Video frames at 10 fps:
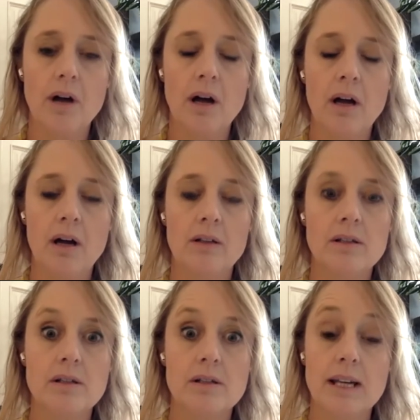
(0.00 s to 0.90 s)

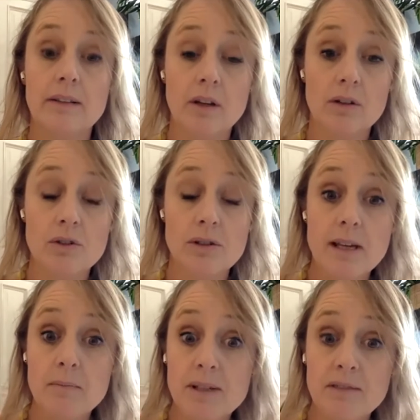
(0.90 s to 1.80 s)
to take the
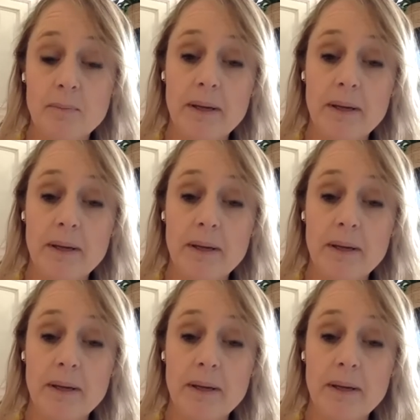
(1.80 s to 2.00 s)
contraceptive